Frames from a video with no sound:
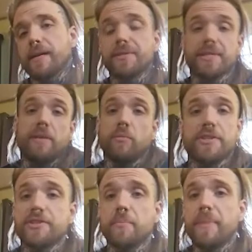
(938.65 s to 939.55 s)
I would say,
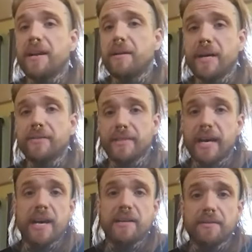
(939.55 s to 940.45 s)
what's so bad about
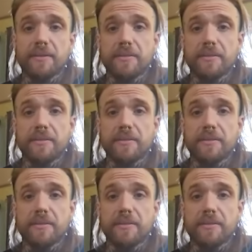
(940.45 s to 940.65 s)
that?